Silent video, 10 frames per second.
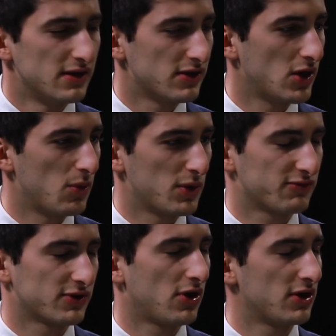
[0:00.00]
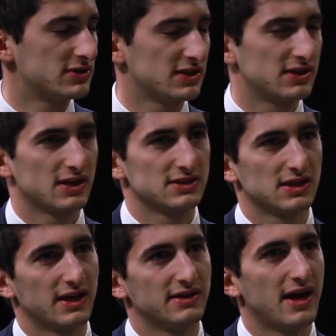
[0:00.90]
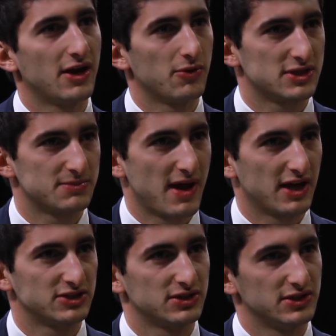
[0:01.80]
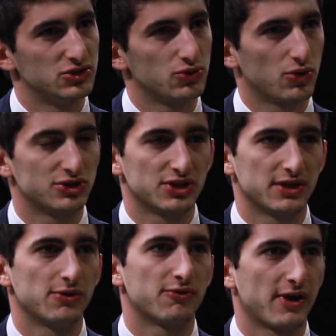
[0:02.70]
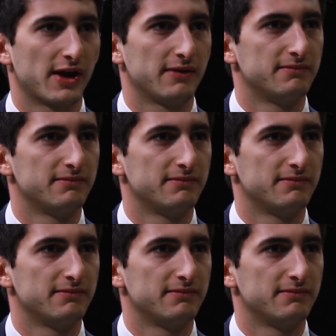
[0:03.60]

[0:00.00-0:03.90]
with regards to things like NATO expansion in Georgia and Ukraine?